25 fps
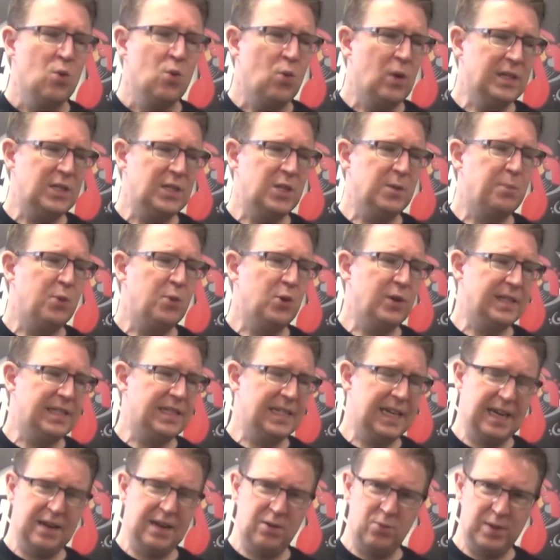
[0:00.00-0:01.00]
Once you put it
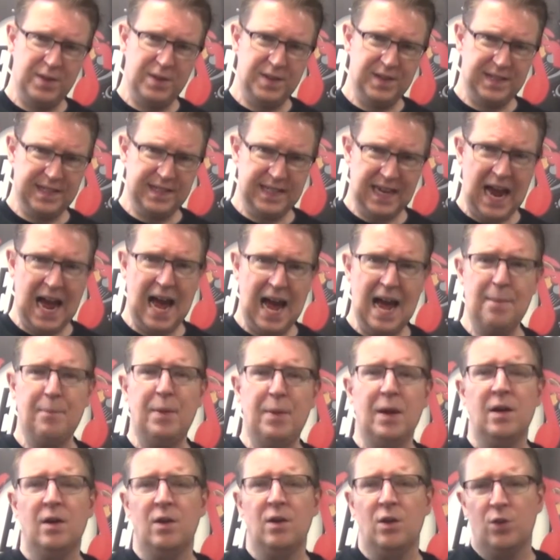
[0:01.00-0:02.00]
together with the
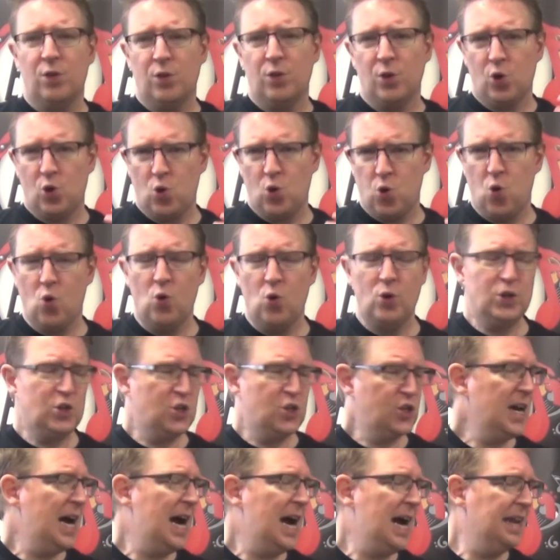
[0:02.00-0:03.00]
tab, the
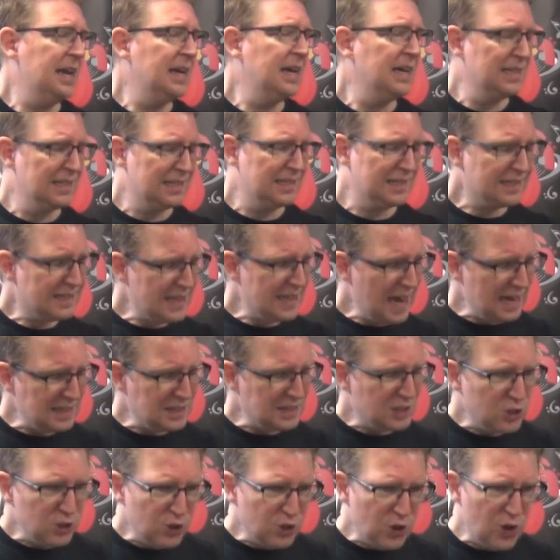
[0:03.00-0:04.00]
chord chart,
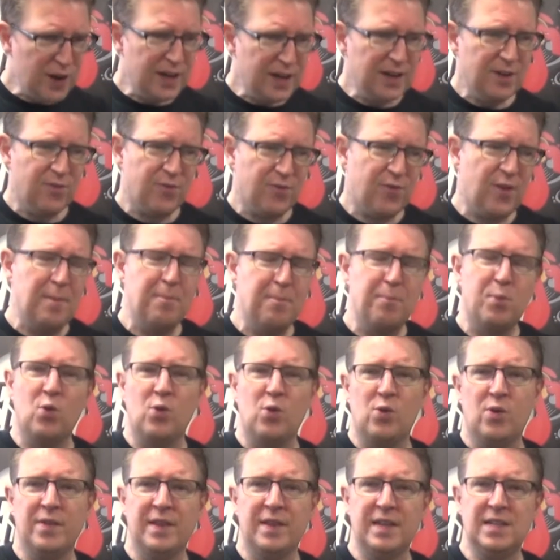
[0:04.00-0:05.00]
start to learn your
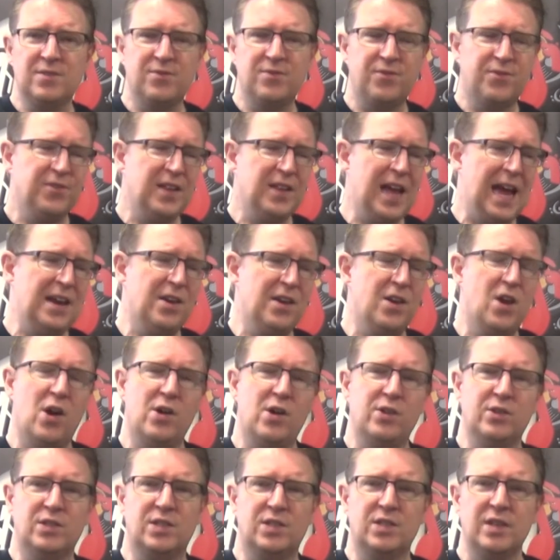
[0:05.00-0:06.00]
fretboard on these flat
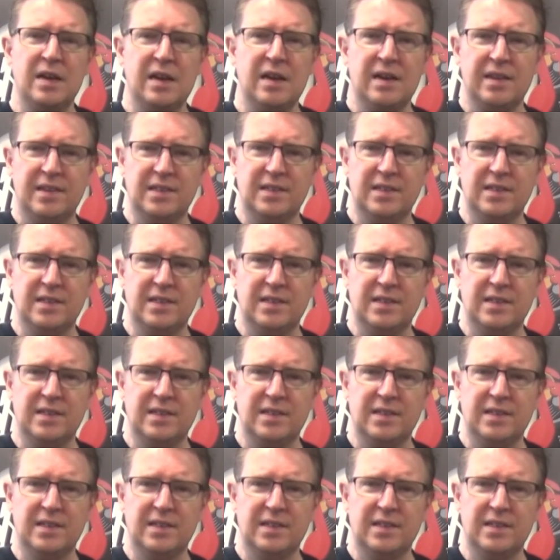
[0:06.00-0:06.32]
notes.